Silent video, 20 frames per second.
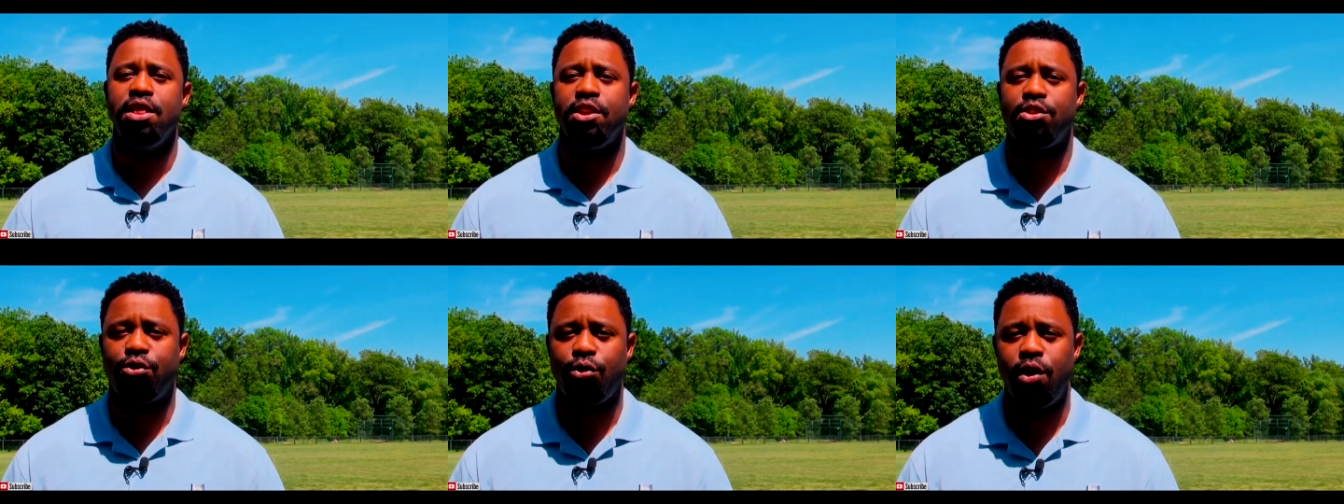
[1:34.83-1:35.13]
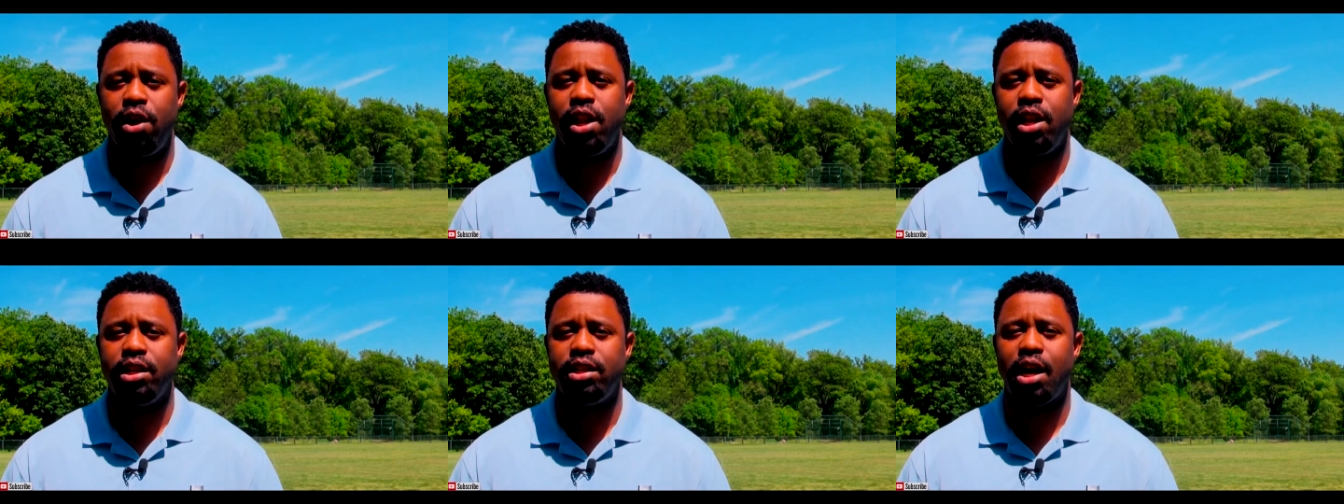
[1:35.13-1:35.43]
the
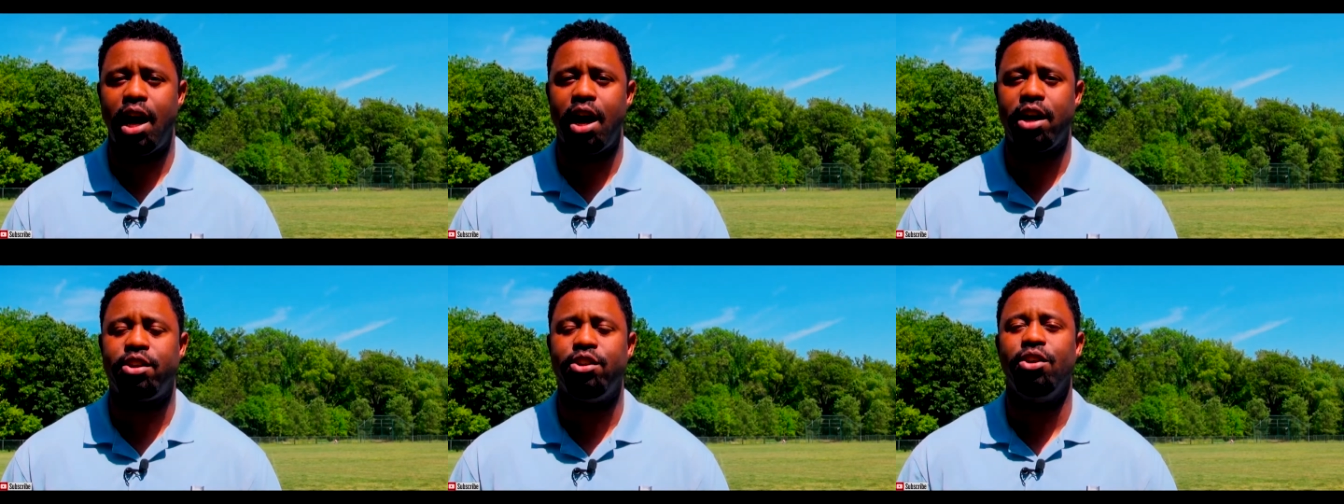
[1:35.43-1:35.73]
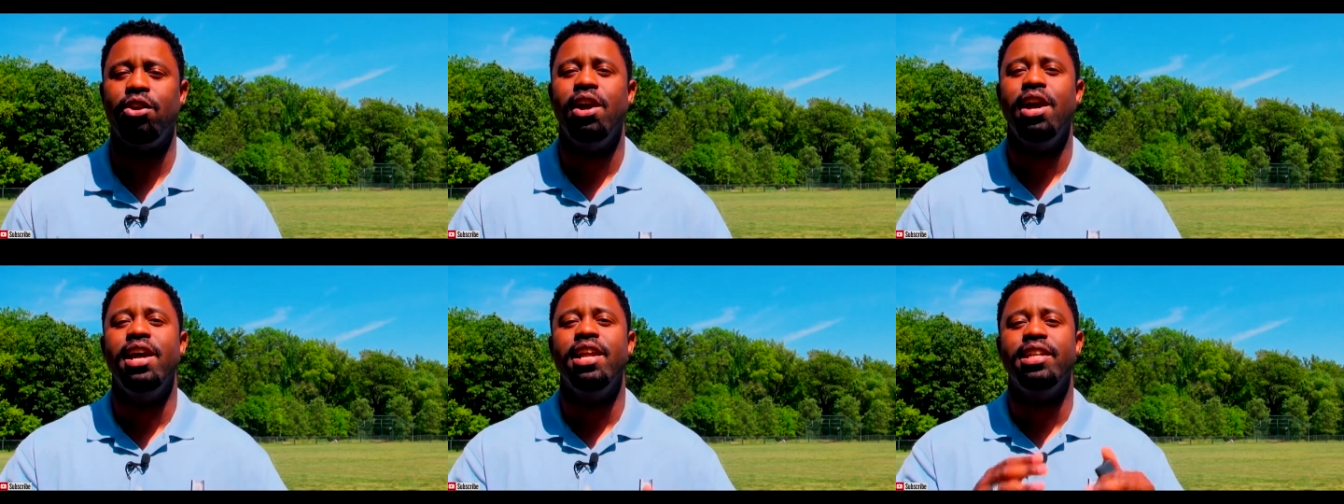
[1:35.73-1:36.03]
treating
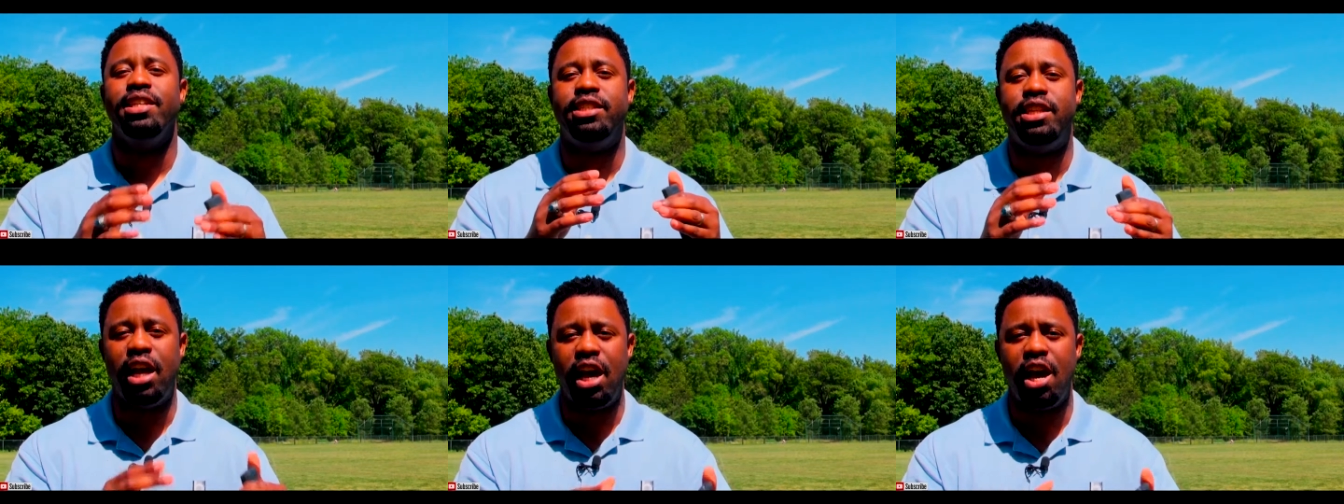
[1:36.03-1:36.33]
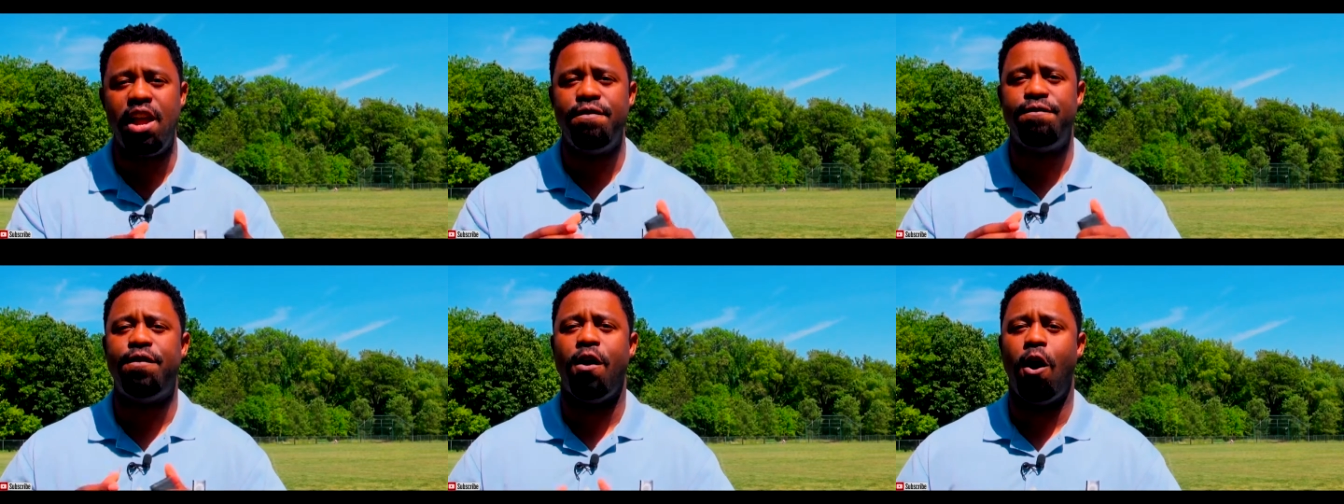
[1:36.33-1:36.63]
doctor
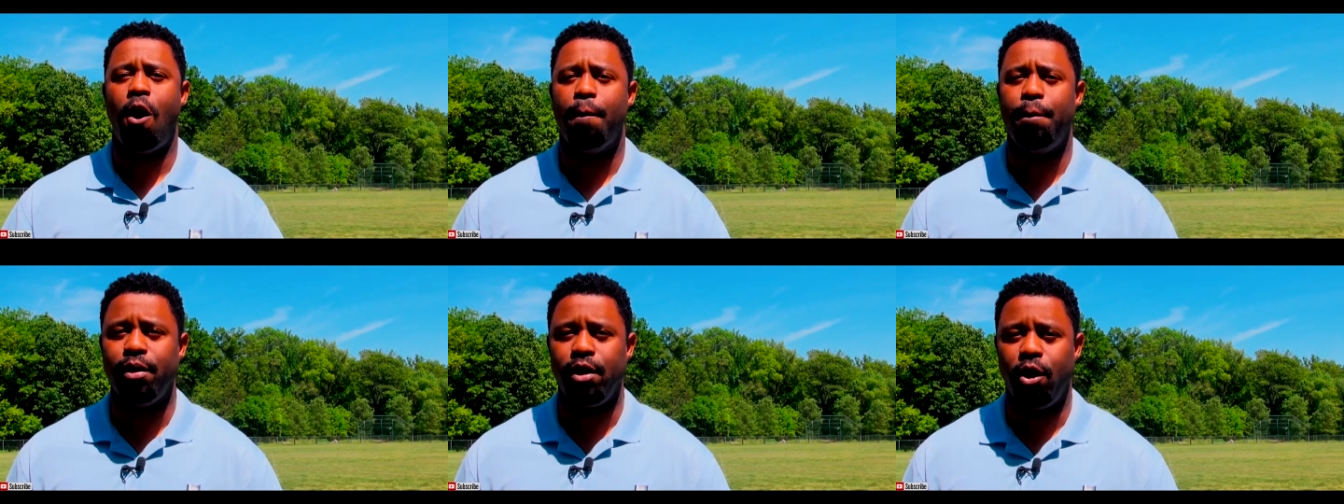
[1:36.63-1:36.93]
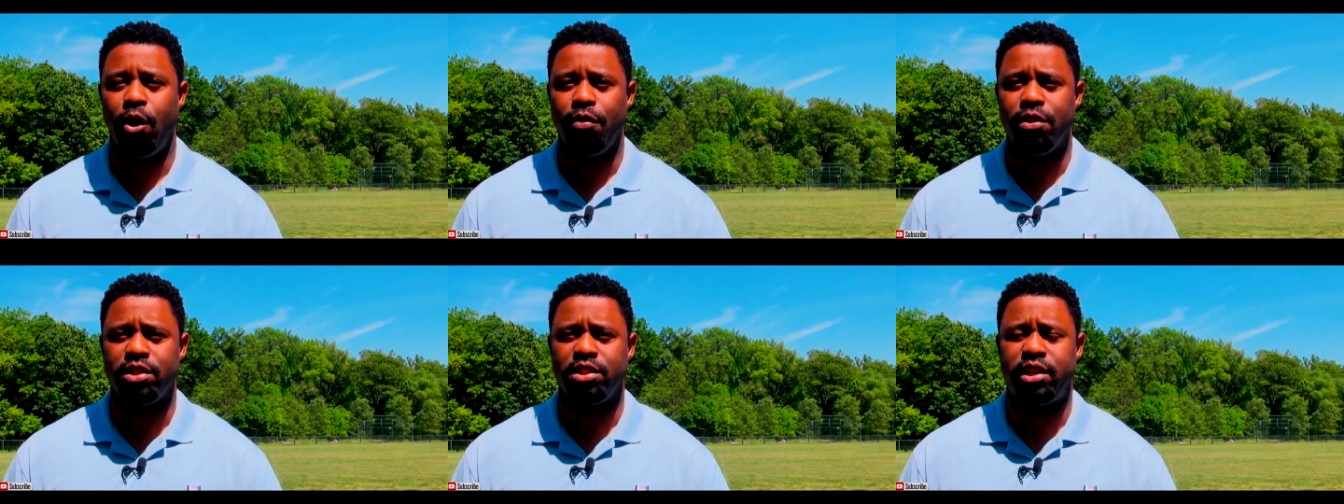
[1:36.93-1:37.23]
did fall
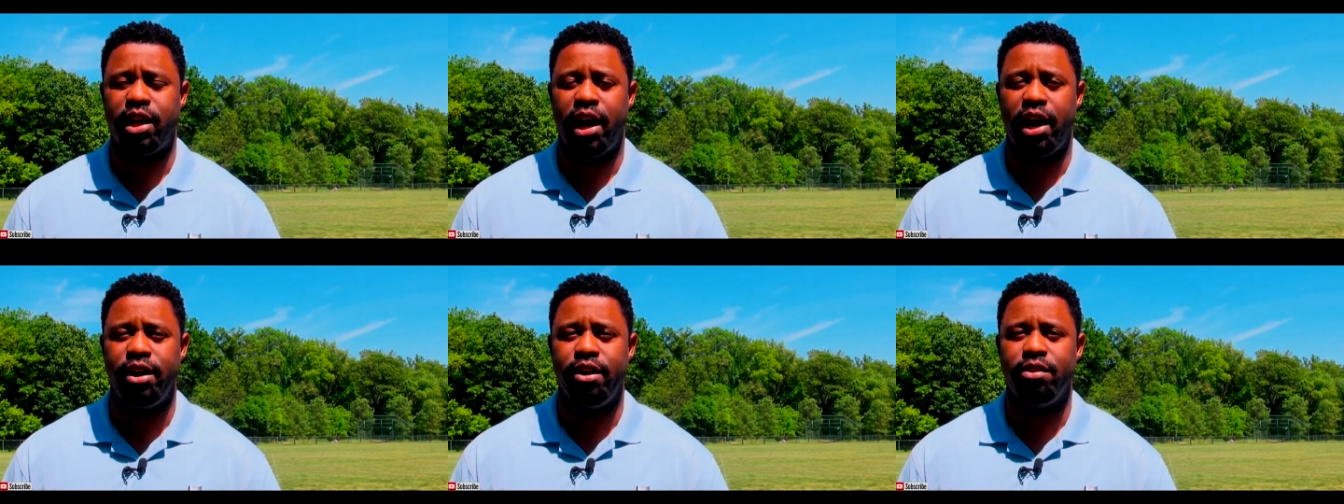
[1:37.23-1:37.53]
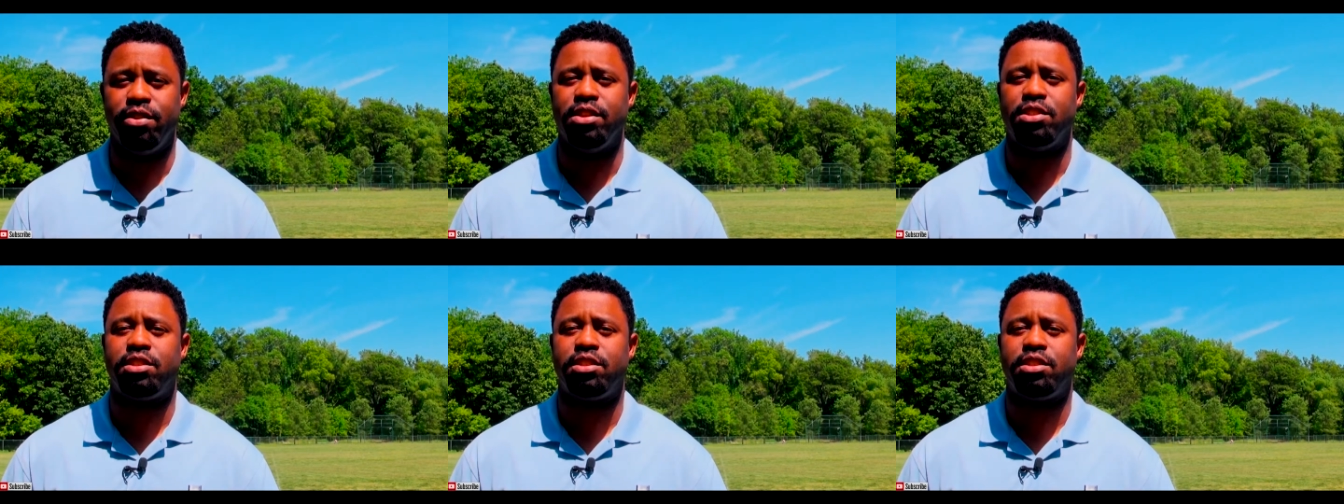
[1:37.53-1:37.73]
below the standard.